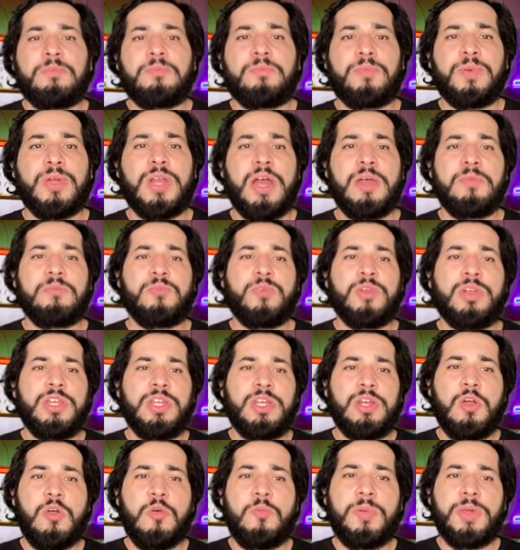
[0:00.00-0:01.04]
But I'm
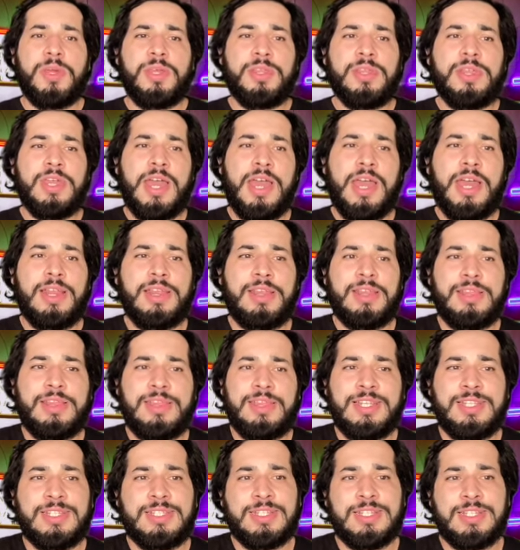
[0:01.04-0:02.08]
really hoping that
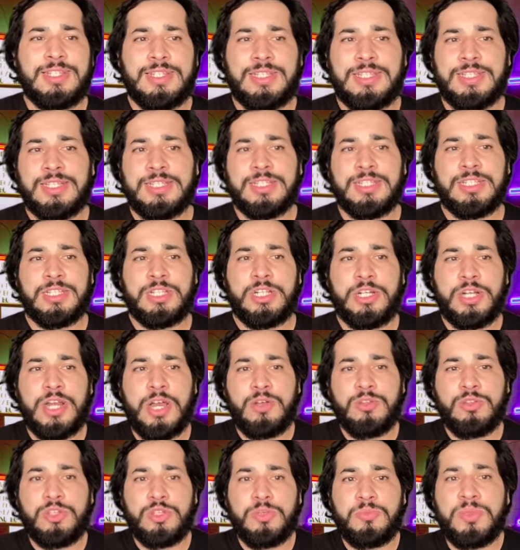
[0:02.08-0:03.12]
this doesn't turn
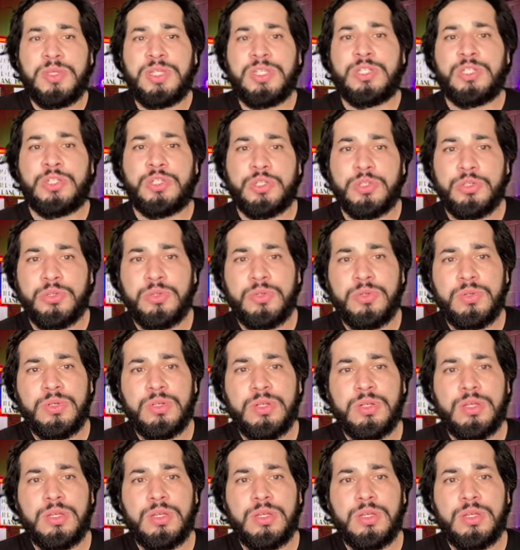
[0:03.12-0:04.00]
out to be true.